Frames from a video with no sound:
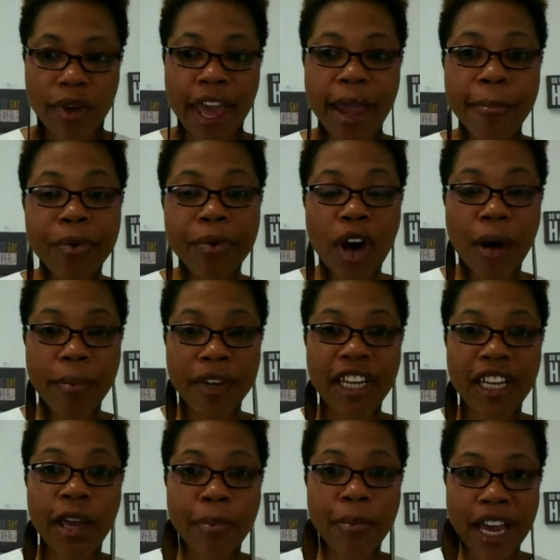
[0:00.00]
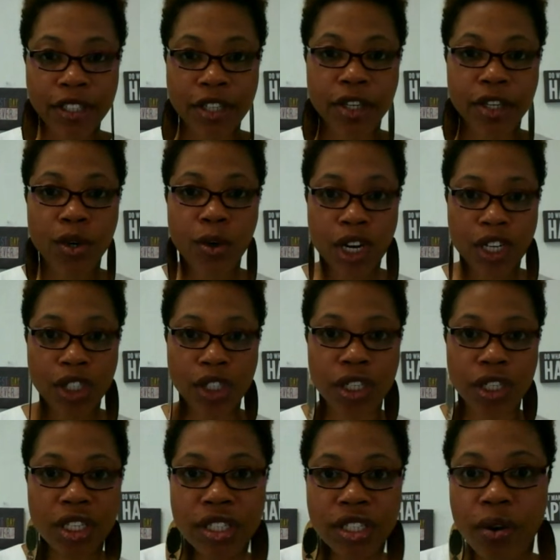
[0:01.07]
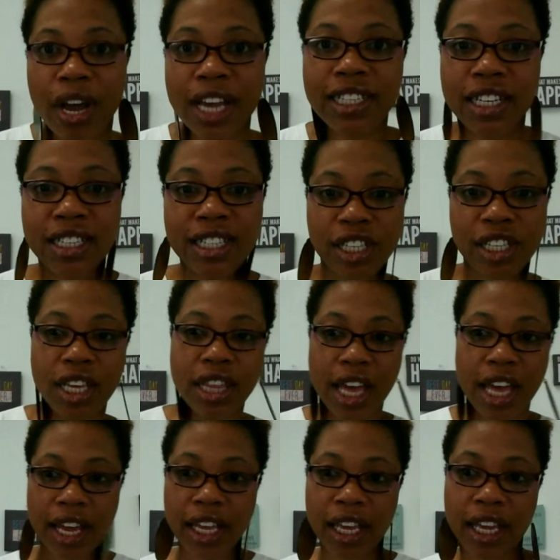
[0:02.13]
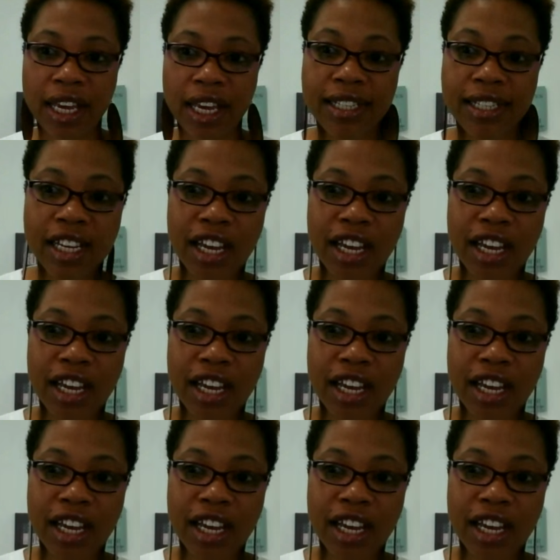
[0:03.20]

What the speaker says: April, I'm going to get back to your question. So I did see that, and